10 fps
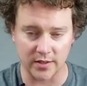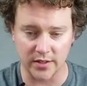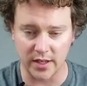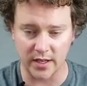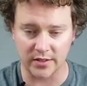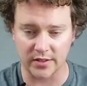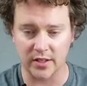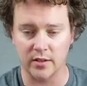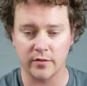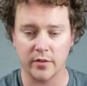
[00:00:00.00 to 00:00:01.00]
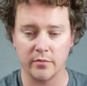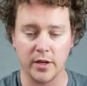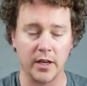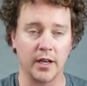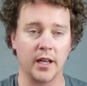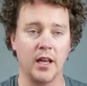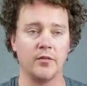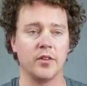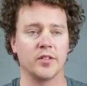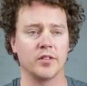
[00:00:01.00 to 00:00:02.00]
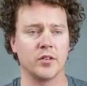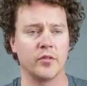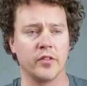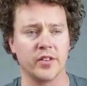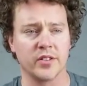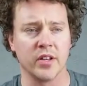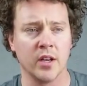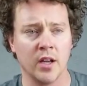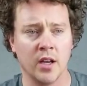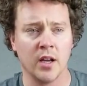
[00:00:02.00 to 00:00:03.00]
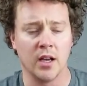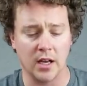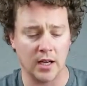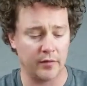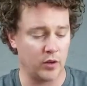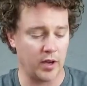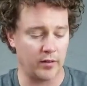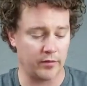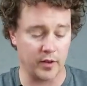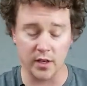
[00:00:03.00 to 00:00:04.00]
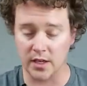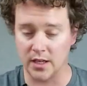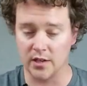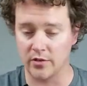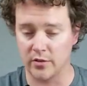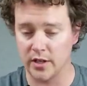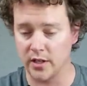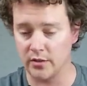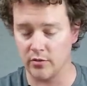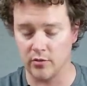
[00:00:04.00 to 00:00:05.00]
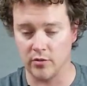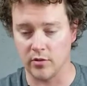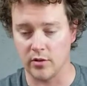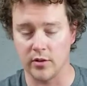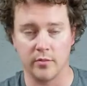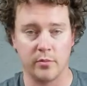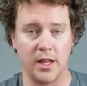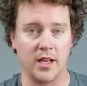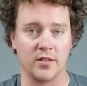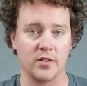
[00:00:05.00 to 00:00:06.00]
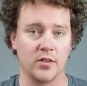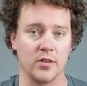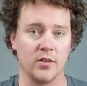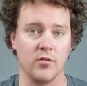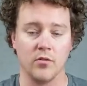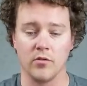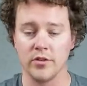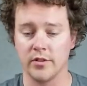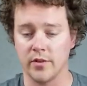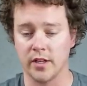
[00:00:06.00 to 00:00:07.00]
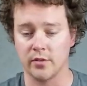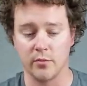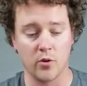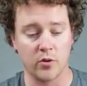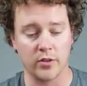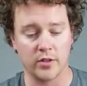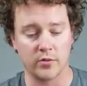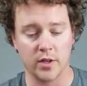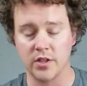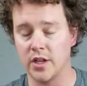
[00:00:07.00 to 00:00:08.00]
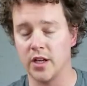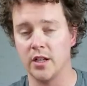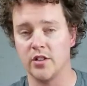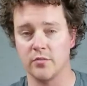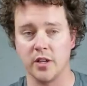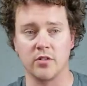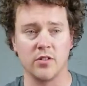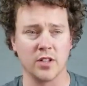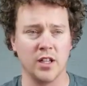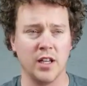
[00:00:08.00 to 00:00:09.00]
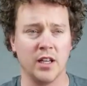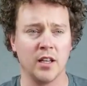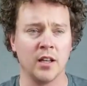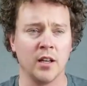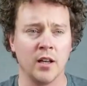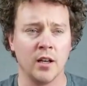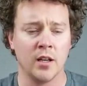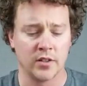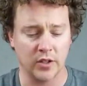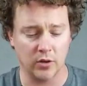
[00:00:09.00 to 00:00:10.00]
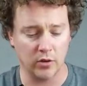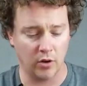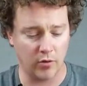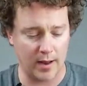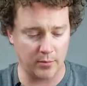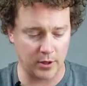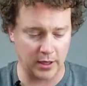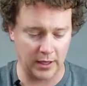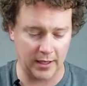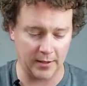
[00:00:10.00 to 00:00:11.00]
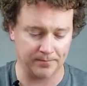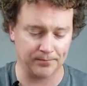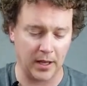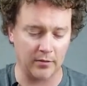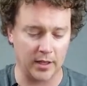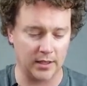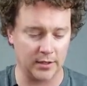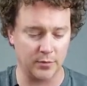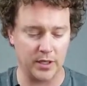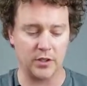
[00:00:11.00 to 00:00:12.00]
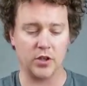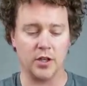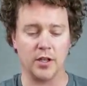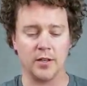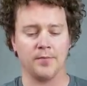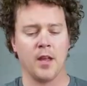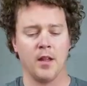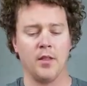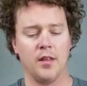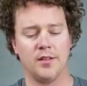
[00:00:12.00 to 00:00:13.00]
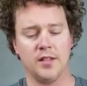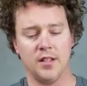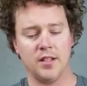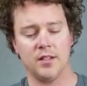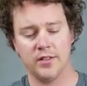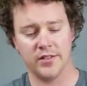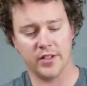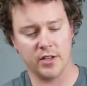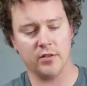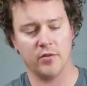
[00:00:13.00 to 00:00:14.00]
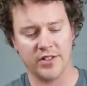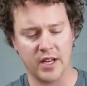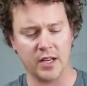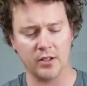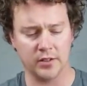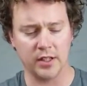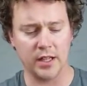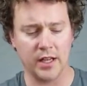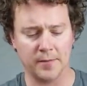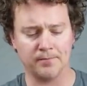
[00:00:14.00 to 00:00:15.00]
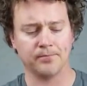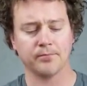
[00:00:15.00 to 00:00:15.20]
dust from my canvas surface. If you have concrete or plaster or just a regular board that you're wedging on, just make sure it's clean. So grab your clay. I've got this big chunk. This is recycled clay,